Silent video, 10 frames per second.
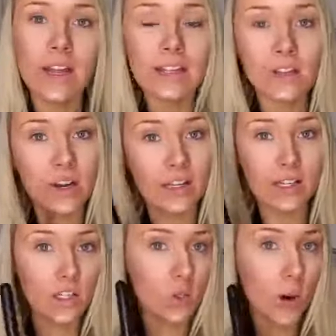that's going to
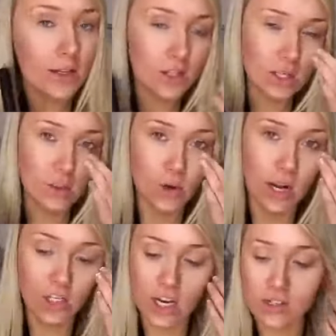accentuate the shimmer on
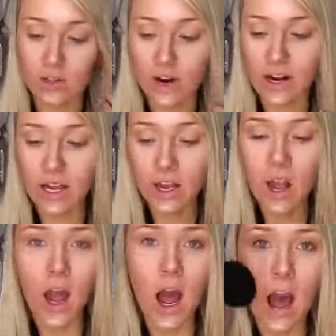our cheeks already.
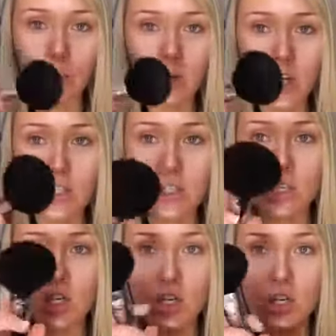I'm going to use
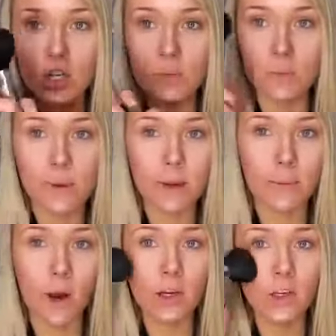this huge
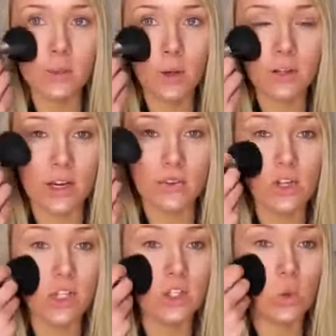big brush just because I
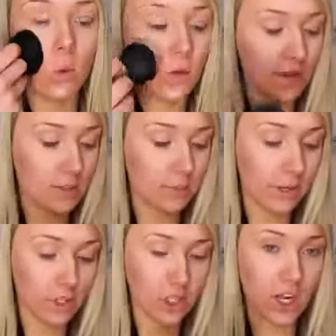really do want this
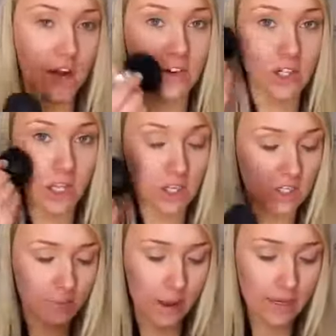blush to cover a large
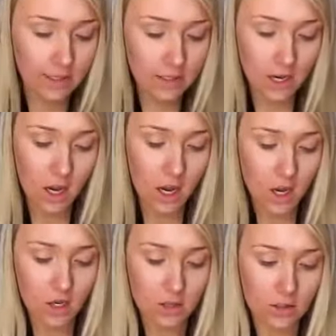space.
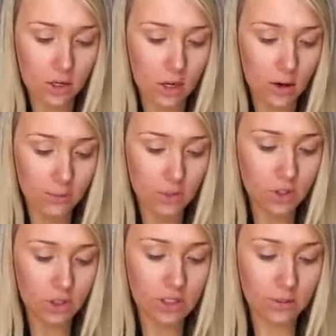So I'm just
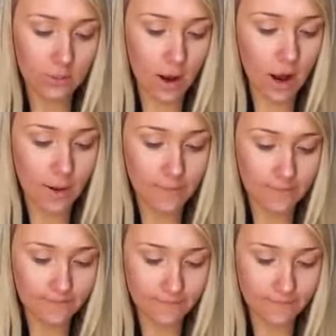going to dip my